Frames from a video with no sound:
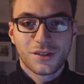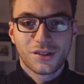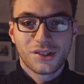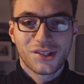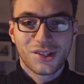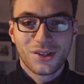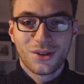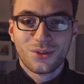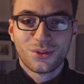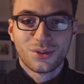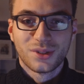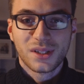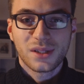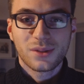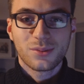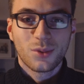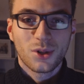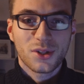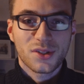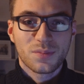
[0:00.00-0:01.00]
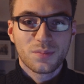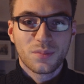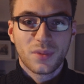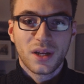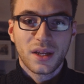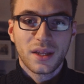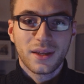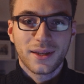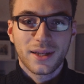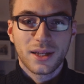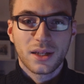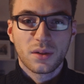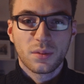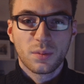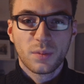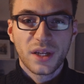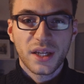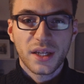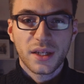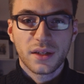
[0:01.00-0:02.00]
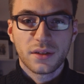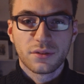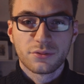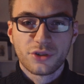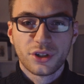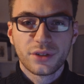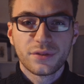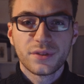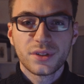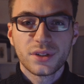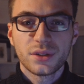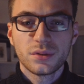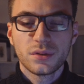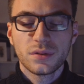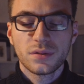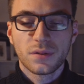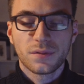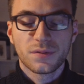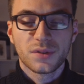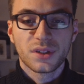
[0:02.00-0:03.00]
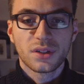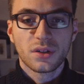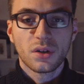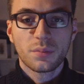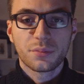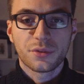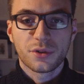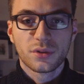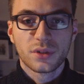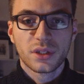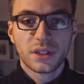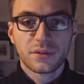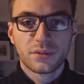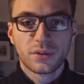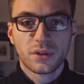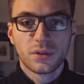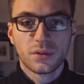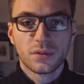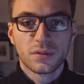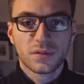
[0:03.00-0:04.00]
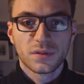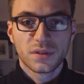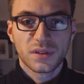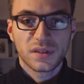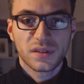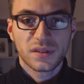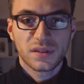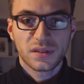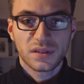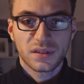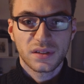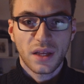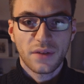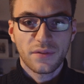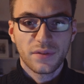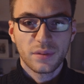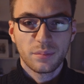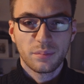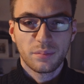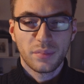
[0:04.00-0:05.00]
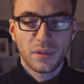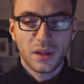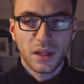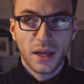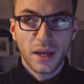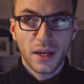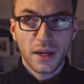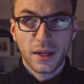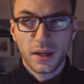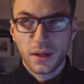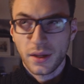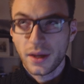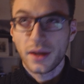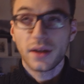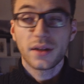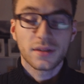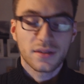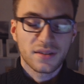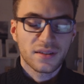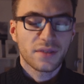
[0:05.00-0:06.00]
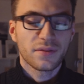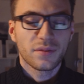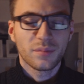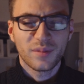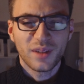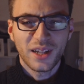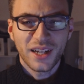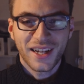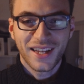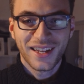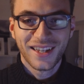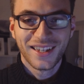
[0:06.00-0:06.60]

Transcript: so this was my quick review of the GoPro Hero 7 Black. Yeah, it's 7 Black.